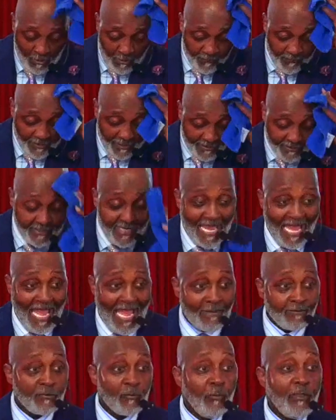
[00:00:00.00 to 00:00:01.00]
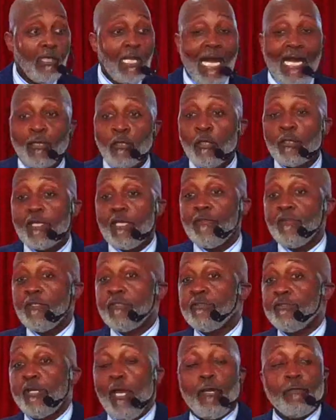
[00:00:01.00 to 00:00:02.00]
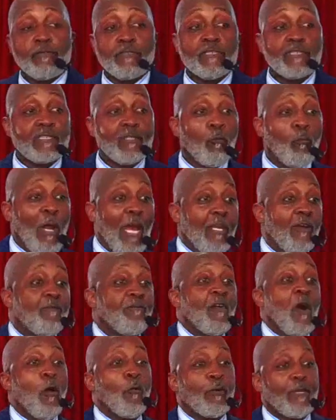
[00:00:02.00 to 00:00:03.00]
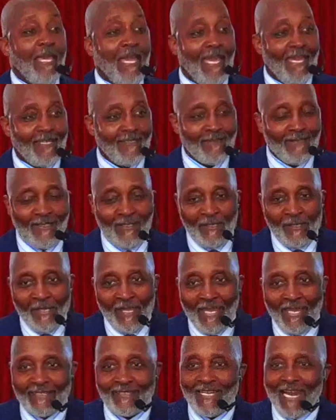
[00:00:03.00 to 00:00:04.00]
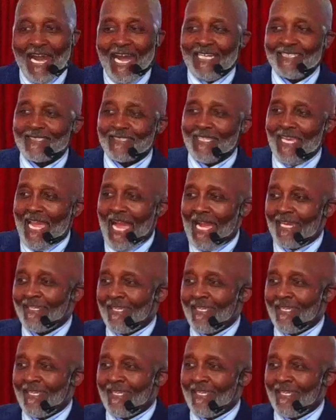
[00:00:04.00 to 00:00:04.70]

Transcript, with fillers: there are times I look at the church and say, where the folk at? And God said, I